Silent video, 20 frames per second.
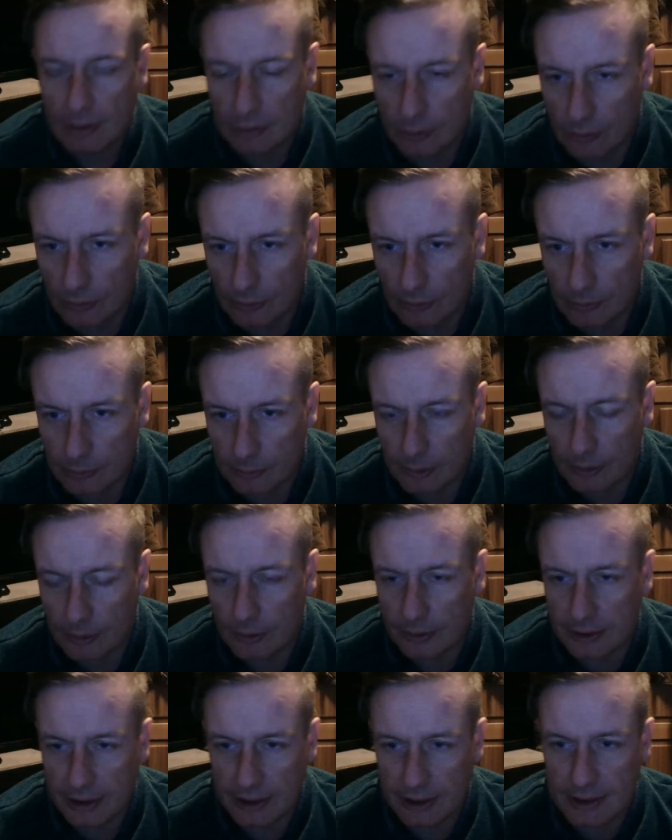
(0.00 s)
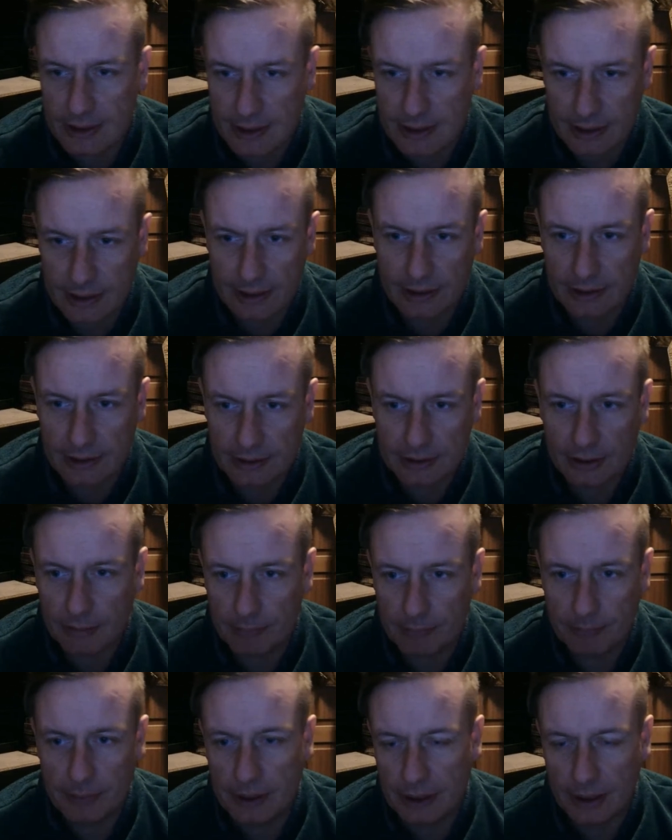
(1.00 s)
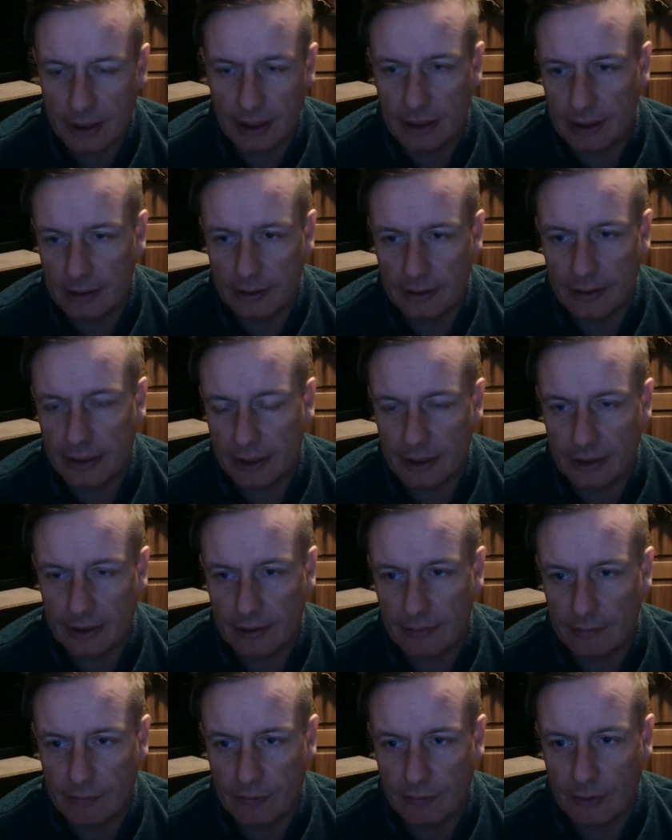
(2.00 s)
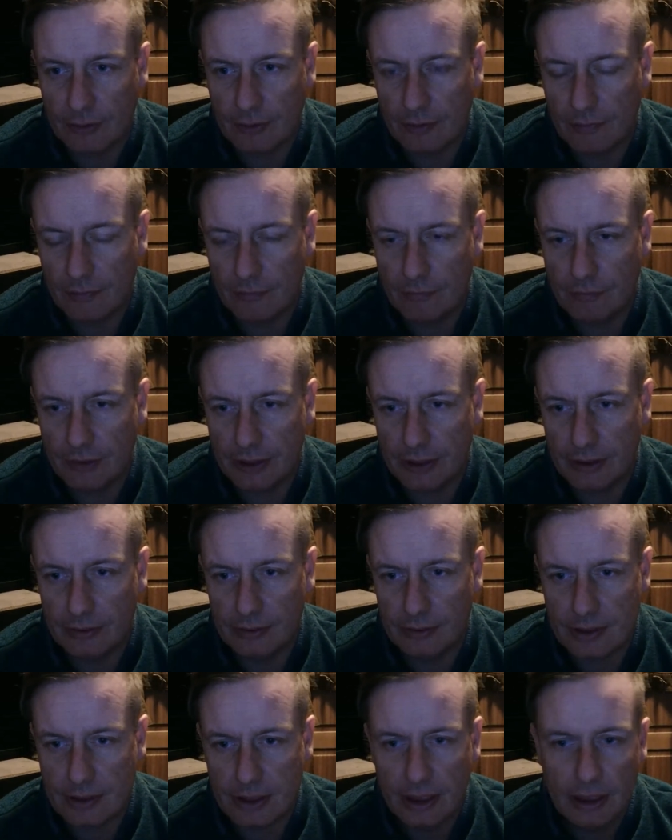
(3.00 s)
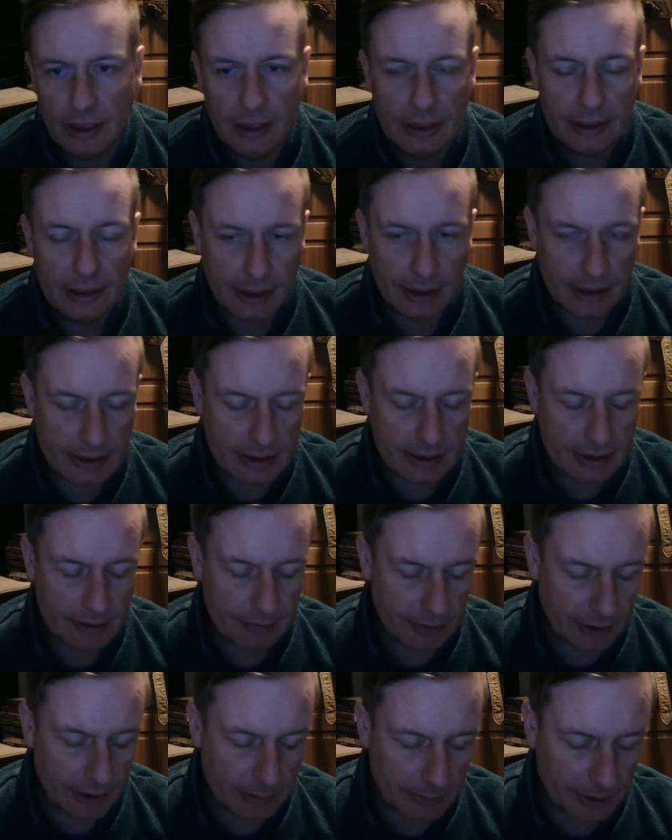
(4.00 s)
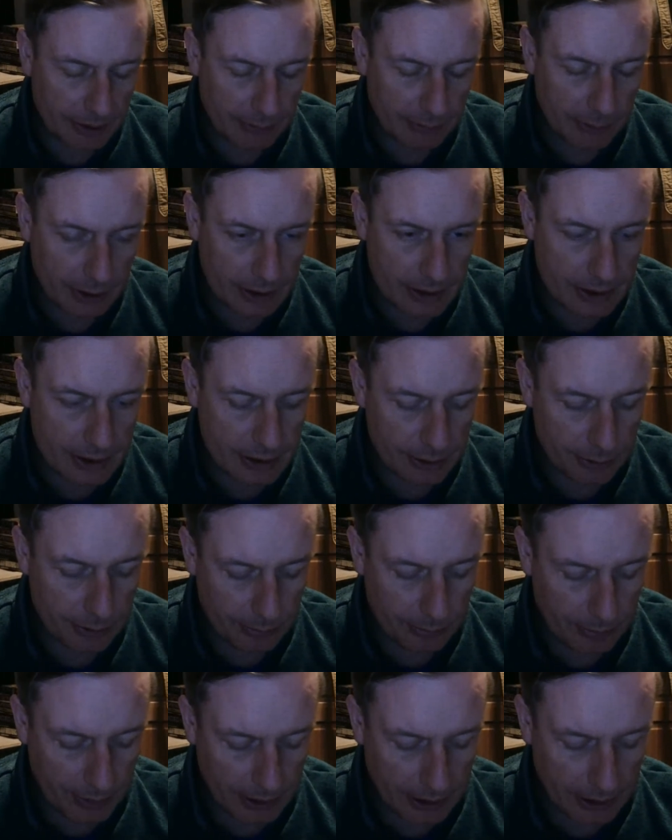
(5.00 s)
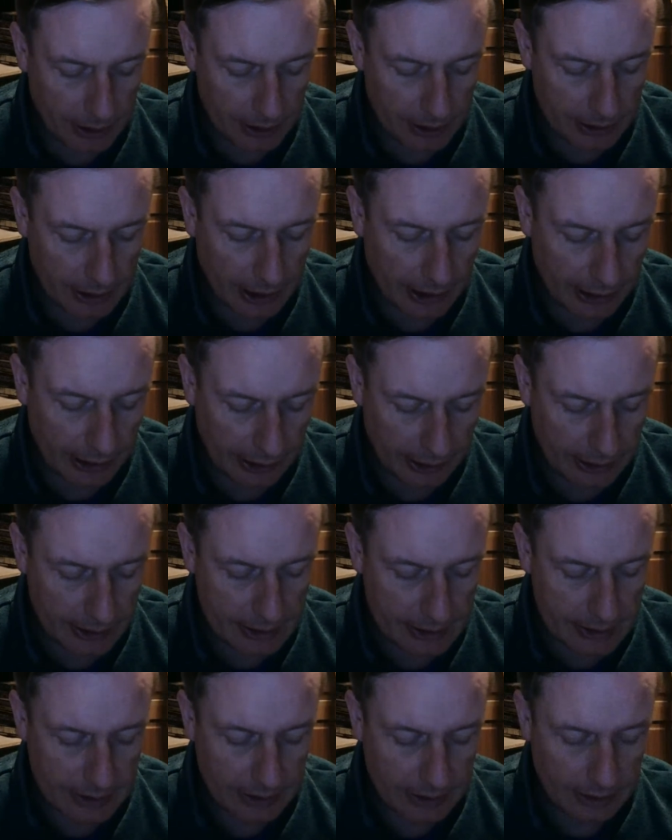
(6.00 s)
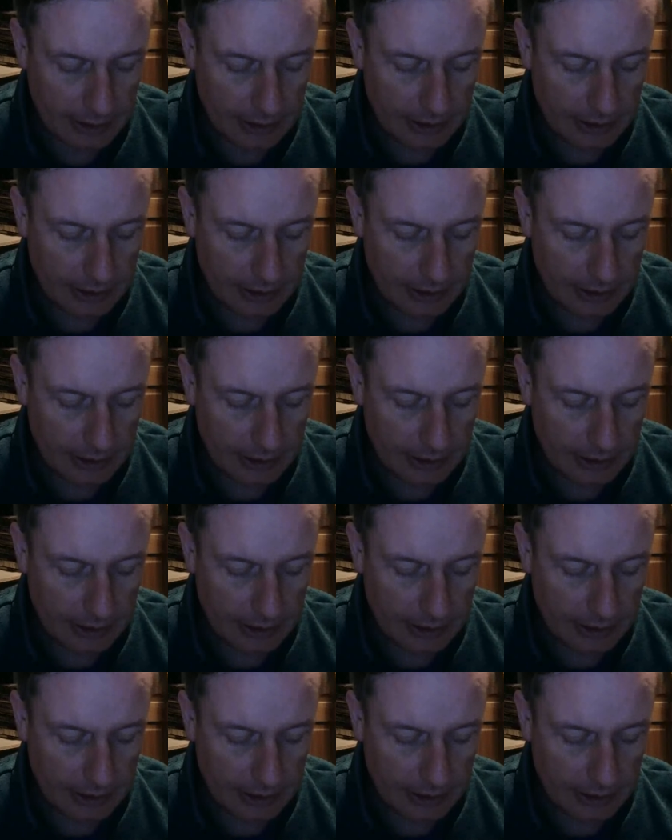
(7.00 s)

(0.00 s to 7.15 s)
Cold War kit sale, drop me a line for videos. Yes, if anybody wants to, Danny is